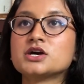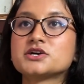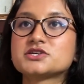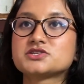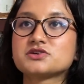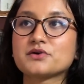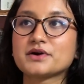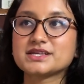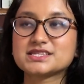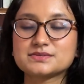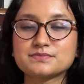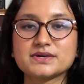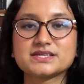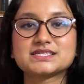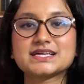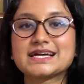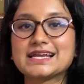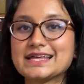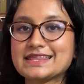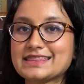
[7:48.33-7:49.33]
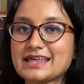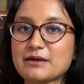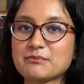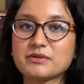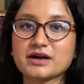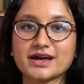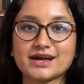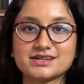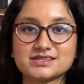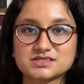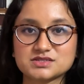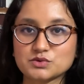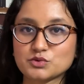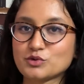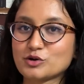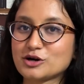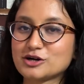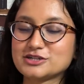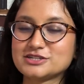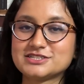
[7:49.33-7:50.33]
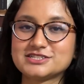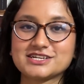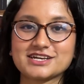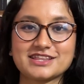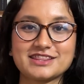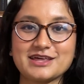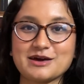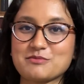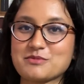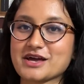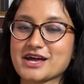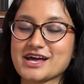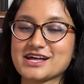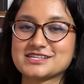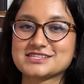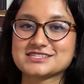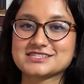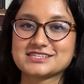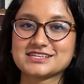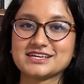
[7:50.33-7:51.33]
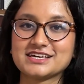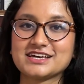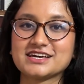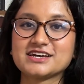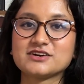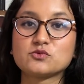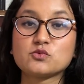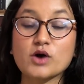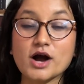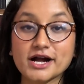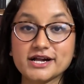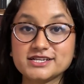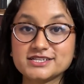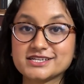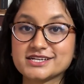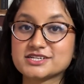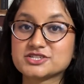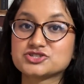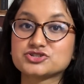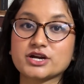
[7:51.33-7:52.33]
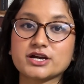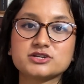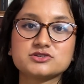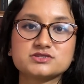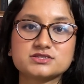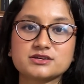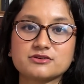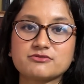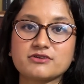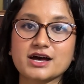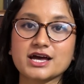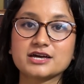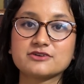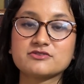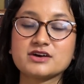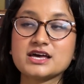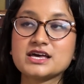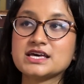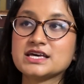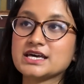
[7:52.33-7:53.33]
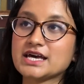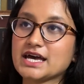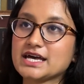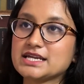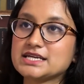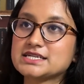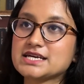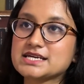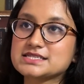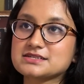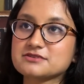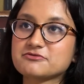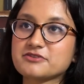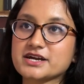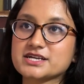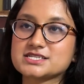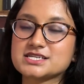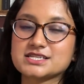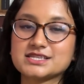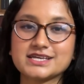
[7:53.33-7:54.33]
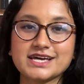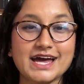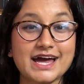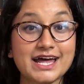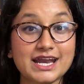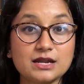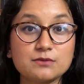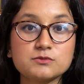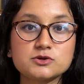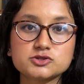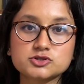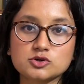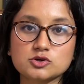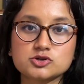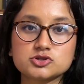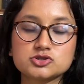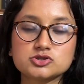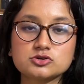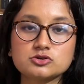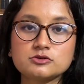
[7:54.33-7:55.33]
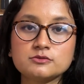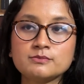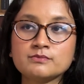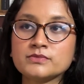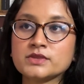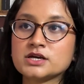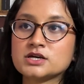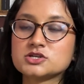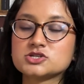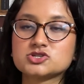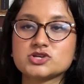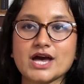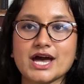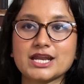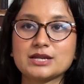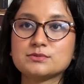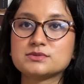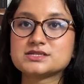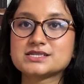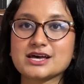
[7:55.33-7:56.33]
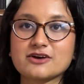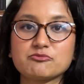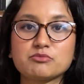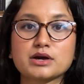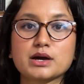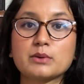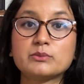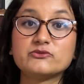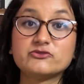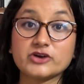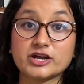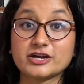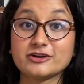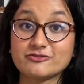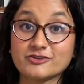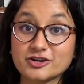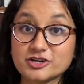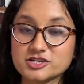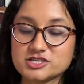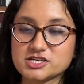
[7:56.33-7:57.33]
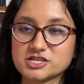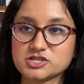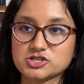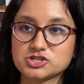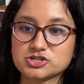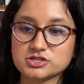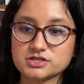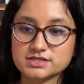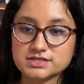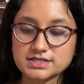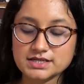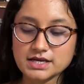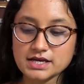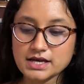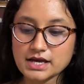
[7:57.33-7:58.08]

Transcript: So it's basically them against the world, them against the wildness, trying to survive. And it has affected the animals also. So animals have become very, very dangerous.